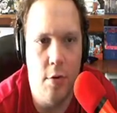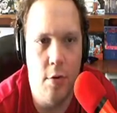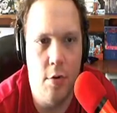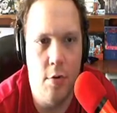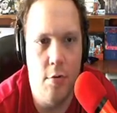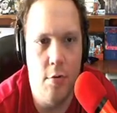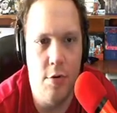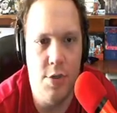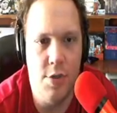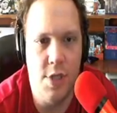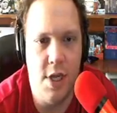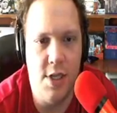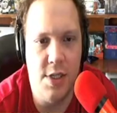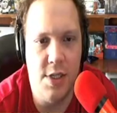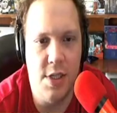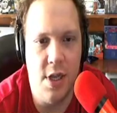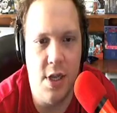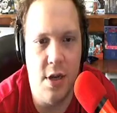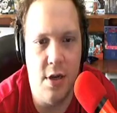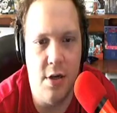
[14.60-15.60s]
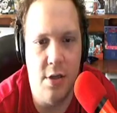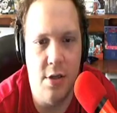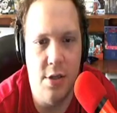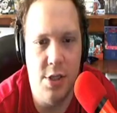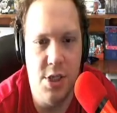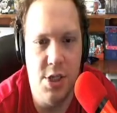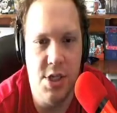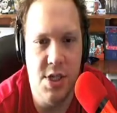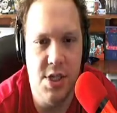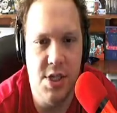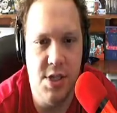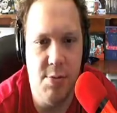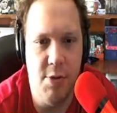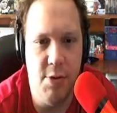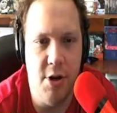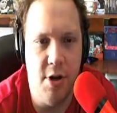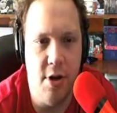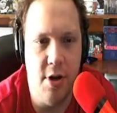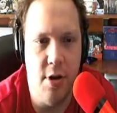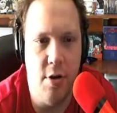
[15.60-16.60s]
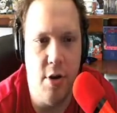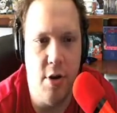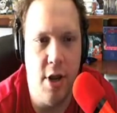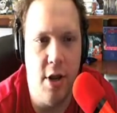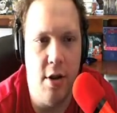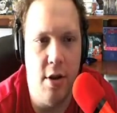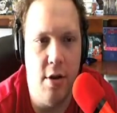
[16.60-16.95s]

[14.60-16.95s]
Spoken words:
Where's that sun? It's just disappeared. Okay.